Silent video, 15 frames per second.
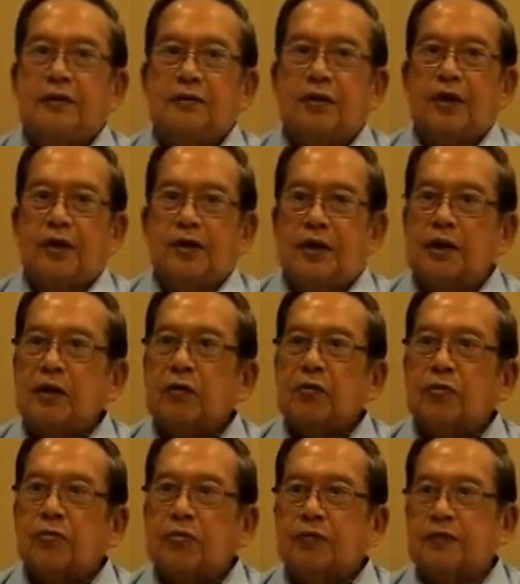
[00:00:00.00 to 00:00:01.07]
you can
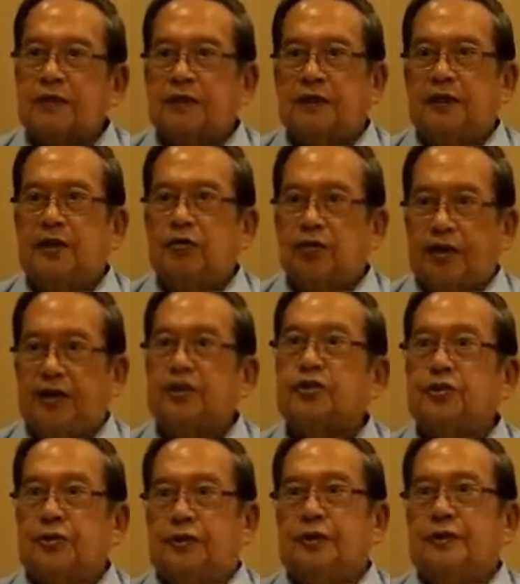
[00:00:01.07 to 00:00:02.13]
increase the
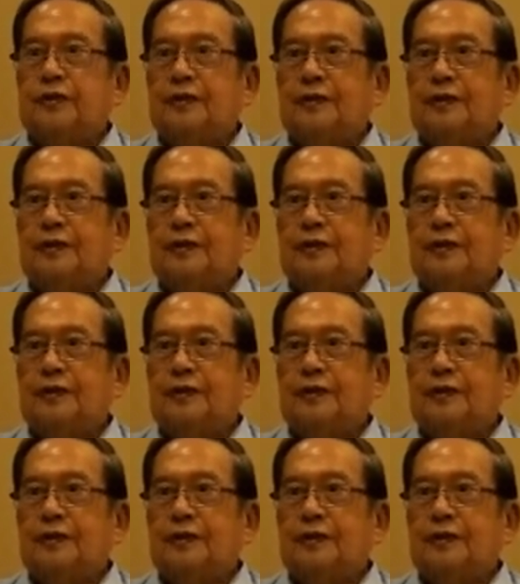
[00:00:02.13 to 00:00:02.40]
duration